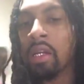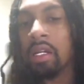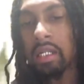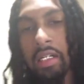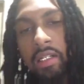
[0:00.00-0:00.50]

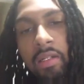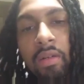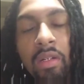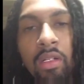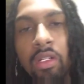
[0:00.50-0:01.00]
listen,
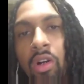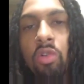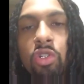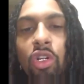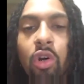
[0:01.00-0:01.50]

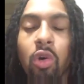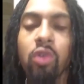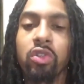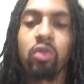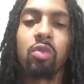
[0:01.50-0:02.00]
go to the
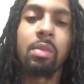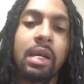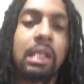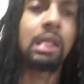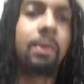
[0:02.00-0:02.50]
old school
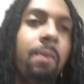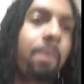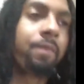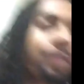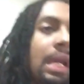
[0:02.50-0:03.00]
method.
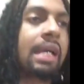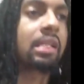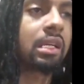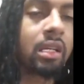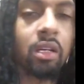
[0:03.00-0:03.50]
At
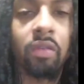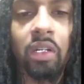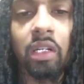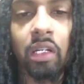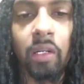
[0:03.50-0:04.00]
the end of the
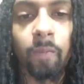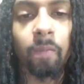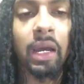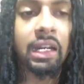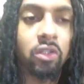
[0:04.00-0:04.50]
year,
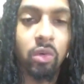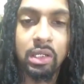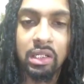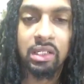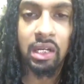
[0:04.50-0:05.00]
I do a
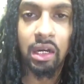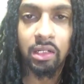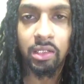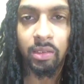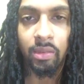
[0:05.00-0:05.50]

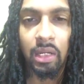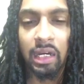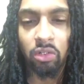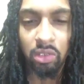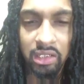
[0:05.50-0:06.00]
detox. I
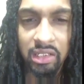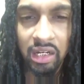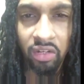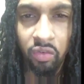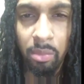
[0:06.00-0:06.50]
do a
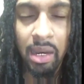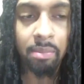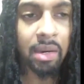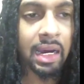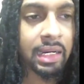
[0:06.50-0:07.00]
detox for my
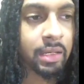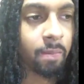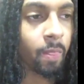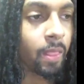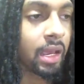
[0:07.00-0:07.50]
body,
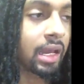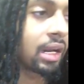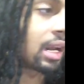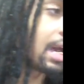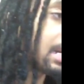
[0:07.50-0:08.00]
and
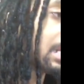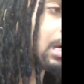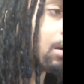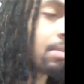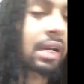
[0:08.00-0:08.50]
a lot of
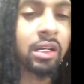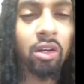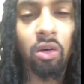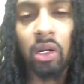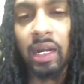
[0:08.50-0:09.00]
y'all might
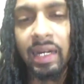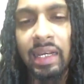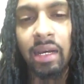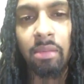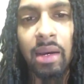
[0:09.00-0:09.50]
know, a lot of
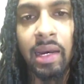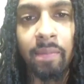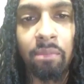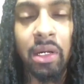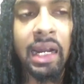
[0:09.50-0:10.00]
y'all
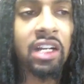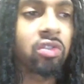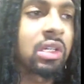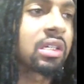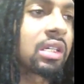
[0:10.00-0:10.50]
might. But I
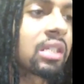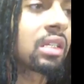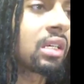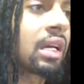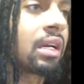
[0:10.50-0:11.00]
drink
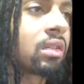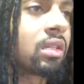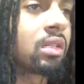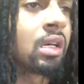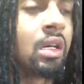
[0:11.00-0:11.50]
16
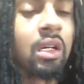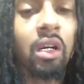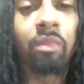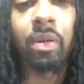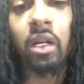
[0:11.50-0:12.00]
ounces
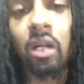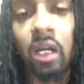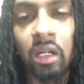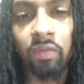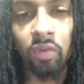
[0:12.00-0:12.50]
of pure
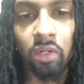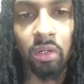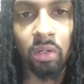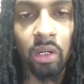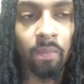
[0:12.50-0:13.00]
olive
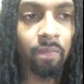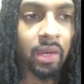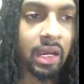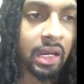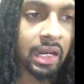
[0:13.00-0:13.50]
oil.
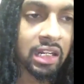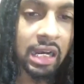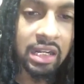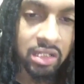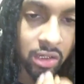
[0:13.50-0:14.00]
And
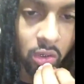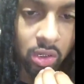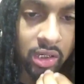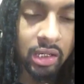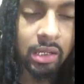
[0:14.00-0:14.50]
I suck
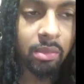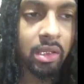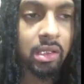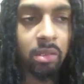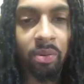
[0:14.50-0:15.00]
on a
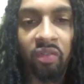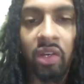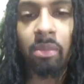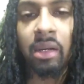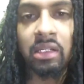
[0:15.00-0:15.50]
lemon to
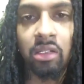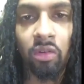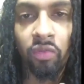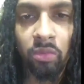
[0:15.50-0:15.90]
prevent myself from